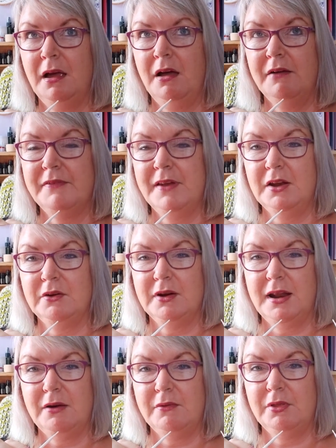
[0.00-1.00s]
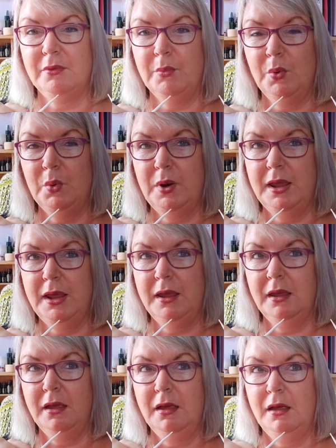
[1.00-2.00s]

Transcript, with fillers: half an hour to an hour in the morning,